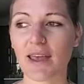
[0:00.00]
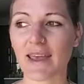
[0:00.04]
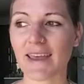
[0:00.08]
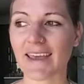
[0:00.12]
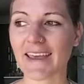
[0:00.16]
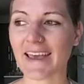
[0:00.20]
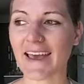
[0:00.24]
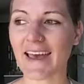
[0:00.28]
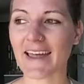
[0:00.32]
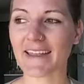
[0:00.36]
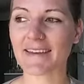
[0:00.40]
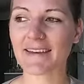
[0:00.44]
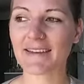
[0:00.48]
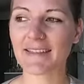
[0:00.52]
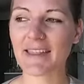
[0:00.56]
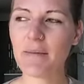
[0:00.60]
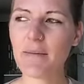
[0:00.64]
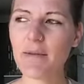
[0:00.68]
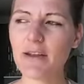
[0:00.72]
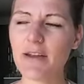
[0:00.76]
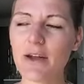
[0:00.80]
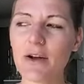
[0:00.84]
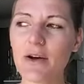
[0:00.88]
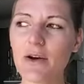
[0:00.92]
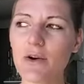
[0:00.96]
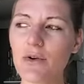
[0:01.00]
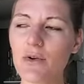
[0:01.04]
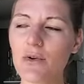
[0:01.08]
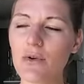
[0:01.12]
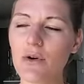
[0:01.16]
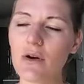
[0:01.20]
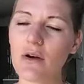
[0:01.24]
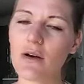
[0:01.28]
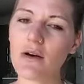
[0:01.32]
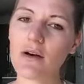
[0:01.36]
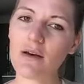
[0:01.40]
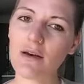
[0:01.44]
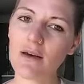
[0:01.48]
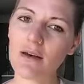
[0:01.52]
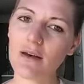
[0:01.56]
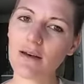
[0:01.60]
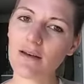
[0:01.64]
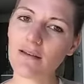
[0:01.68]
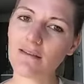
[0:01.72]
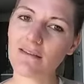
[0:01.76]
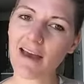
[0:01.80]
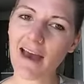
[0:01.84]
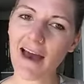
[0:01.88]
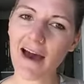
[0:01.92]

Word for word: and let me know uh,